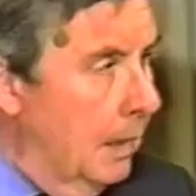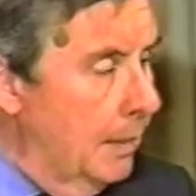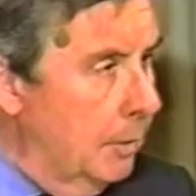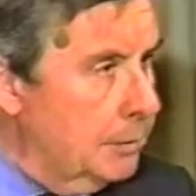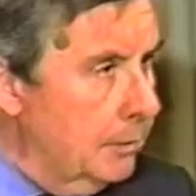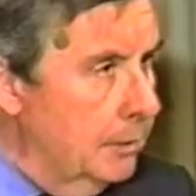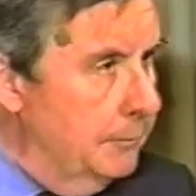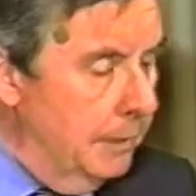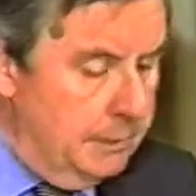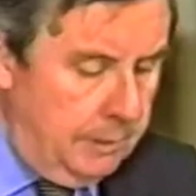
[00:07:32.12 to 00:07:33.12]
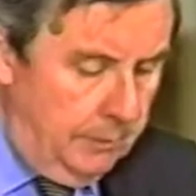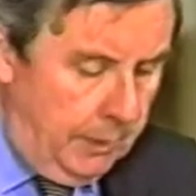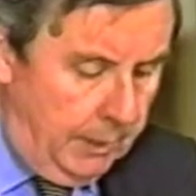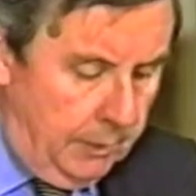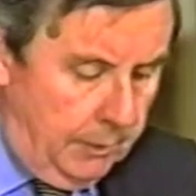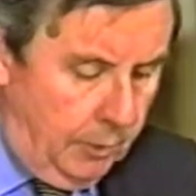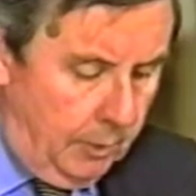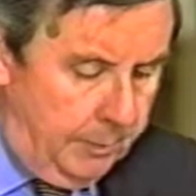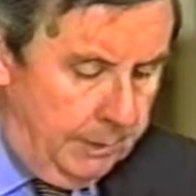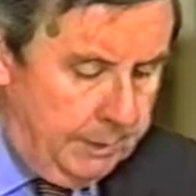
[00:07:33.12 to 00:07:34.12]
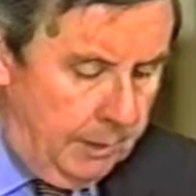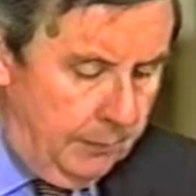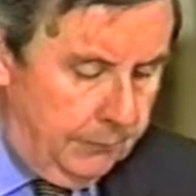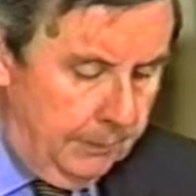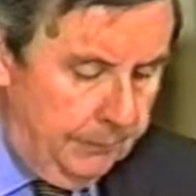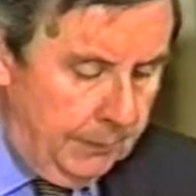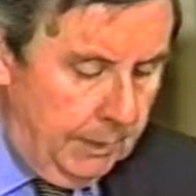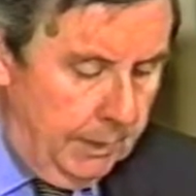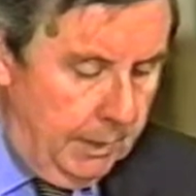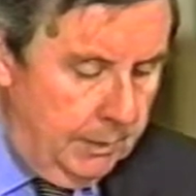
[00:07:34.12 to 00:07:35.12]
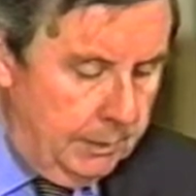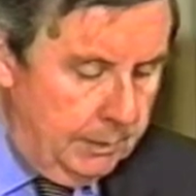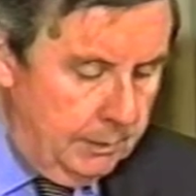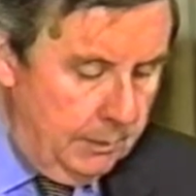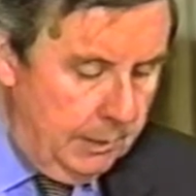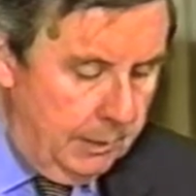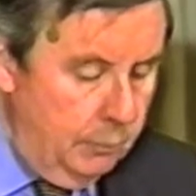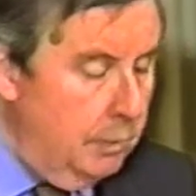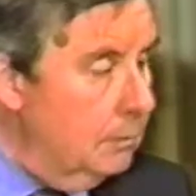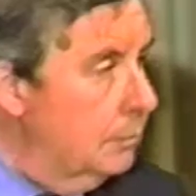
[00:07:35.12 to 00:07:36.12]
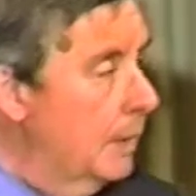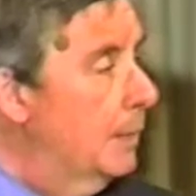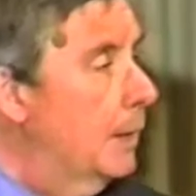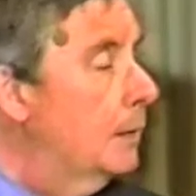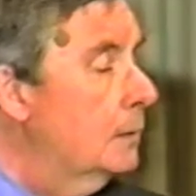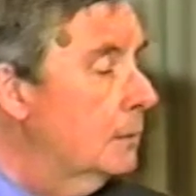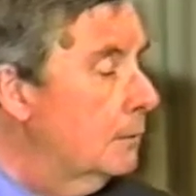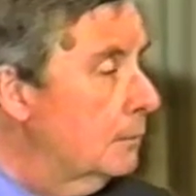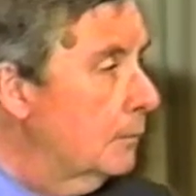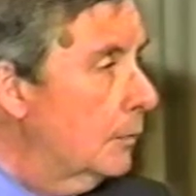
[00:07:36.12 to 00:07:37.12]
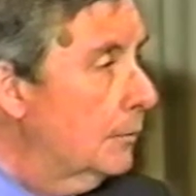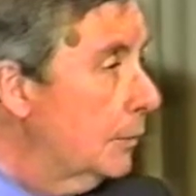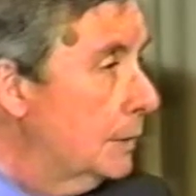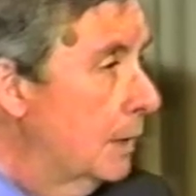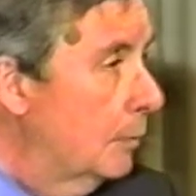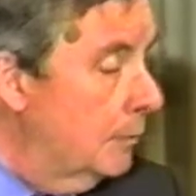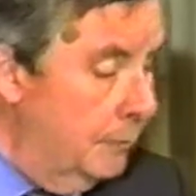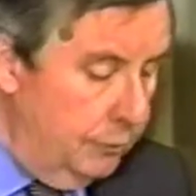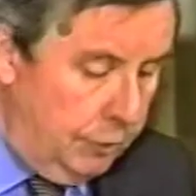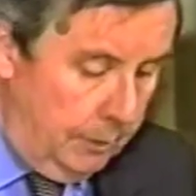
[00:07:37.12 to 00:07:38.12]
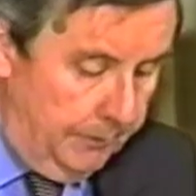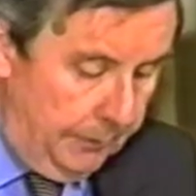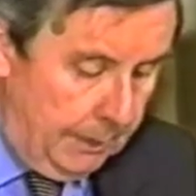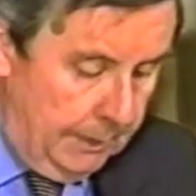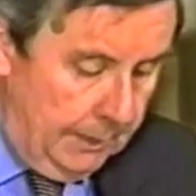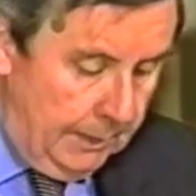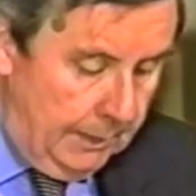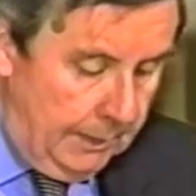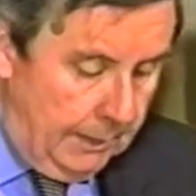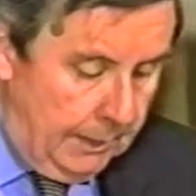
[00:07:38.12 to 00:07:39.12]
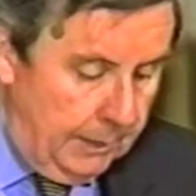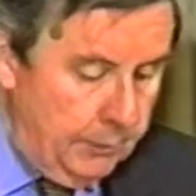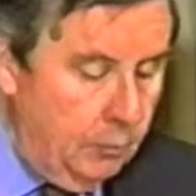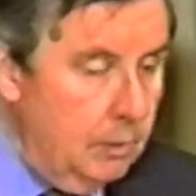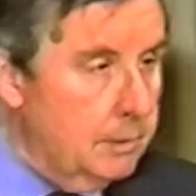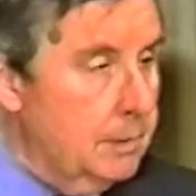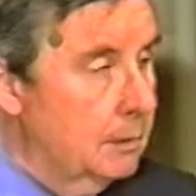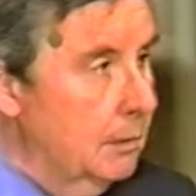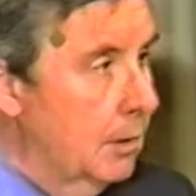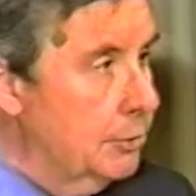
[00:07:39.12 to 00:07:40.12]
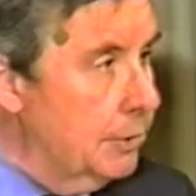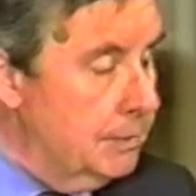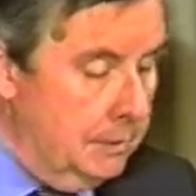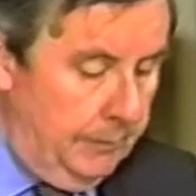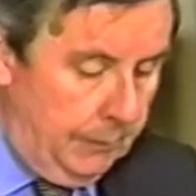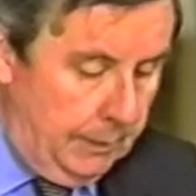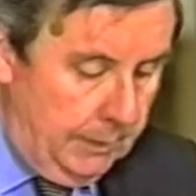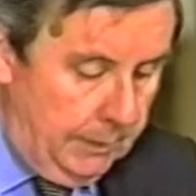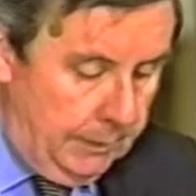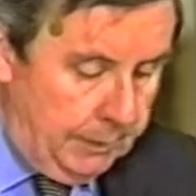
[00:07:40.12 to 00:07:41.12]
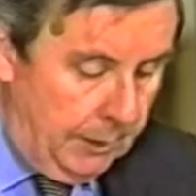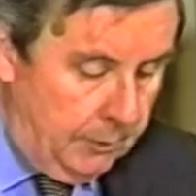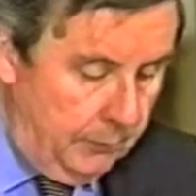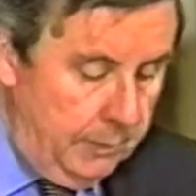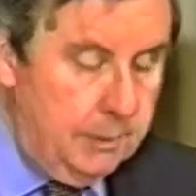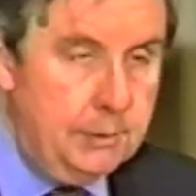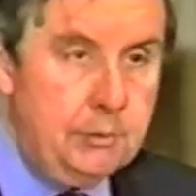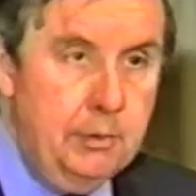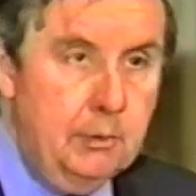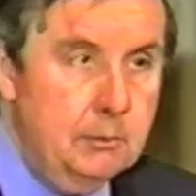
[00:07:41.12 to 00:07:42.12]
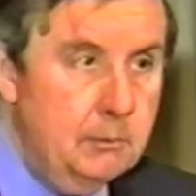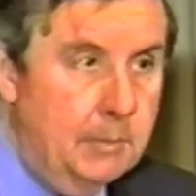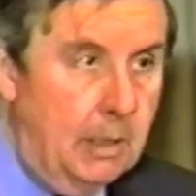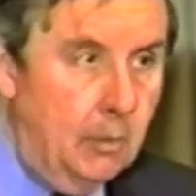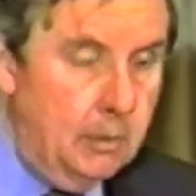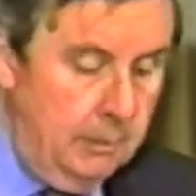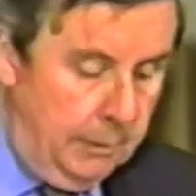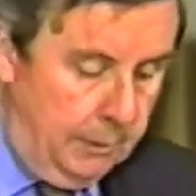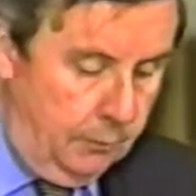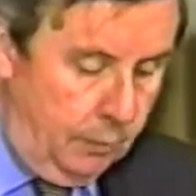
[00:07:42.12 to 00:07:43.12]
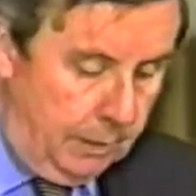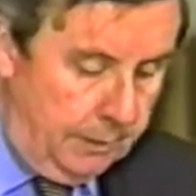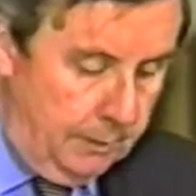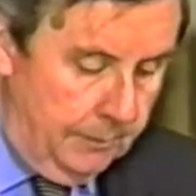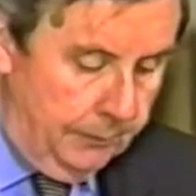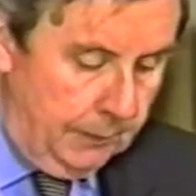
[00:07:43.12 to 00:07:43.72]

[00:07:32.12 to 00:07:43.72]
I'm also convinced that Europe itself is and will remain, for the foreseeable future, the world's largest center of industrial power and wealth.